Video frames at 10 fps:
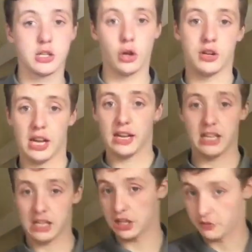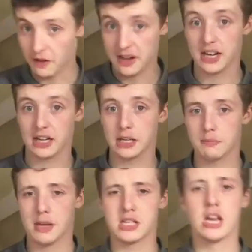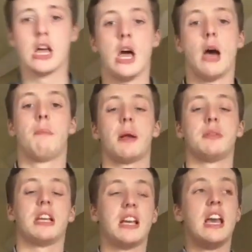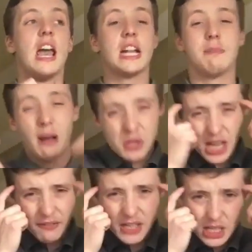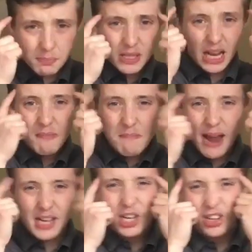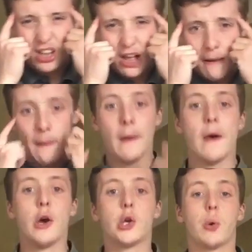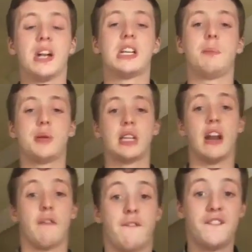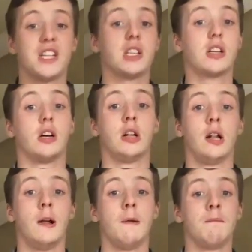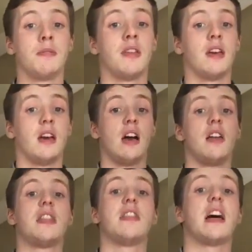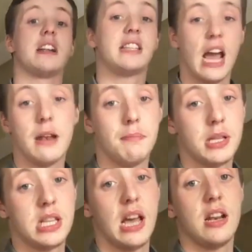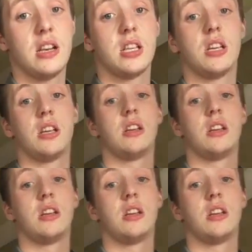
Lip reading: it's not technique, it's very technique based, but I'm saying it's about 70% mental, 20% physical, then that 10%